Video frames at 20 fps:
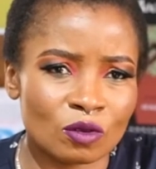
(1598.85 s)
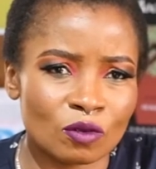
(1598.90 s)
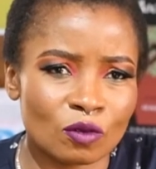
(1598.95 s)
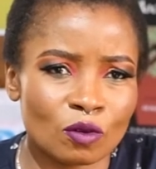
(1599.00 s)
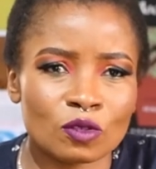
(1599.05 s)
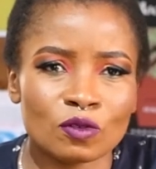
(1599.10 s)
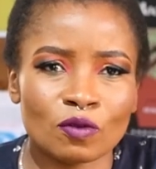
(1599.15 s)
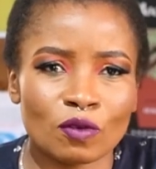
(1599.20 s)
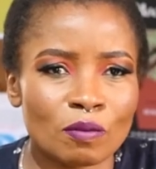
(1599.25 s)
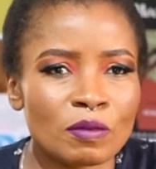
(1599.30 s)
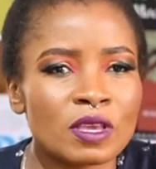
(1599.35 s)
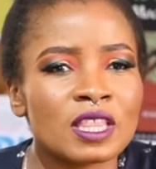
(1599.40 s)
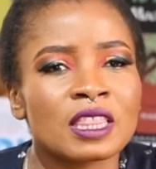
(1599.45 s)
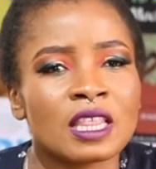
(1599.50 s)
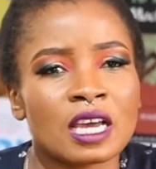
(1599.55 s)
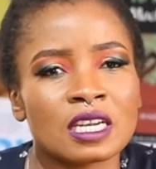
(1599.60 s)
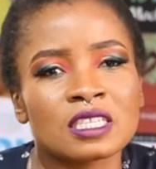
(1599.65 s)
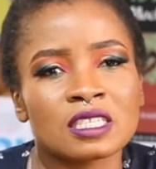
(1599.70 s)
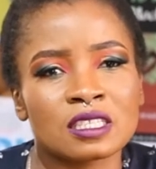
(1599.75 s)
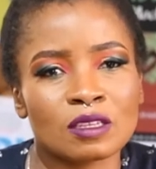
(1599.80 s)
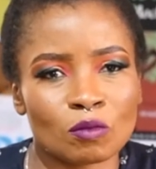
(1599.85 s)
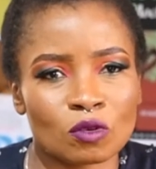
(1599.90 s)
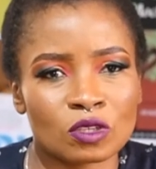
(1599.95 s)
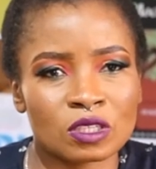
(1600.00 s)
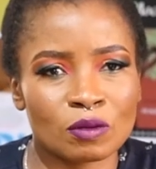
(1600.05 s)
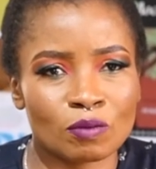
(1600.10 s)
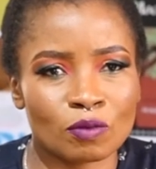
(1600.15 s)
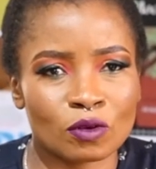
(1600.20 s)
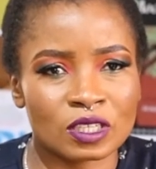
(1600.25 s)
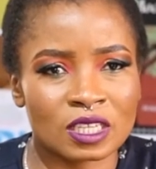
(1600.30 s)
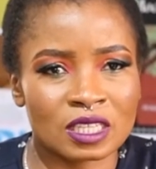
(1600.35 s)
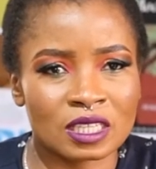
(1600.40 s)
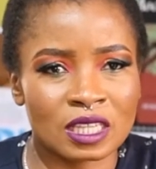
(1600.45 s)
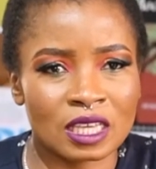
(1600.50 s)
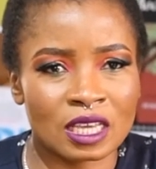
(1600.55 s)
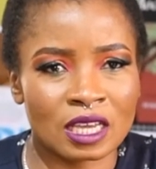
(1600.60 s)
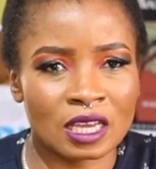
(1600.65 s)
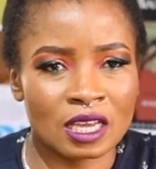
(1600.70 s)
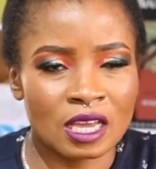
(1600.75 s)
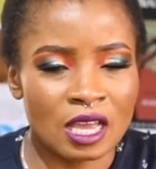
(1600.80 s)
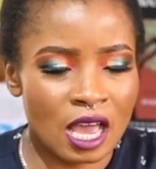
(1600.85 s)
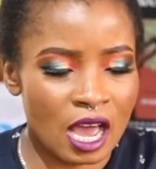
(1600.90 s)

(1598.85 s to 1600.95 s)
Because for me, that is the most important thing.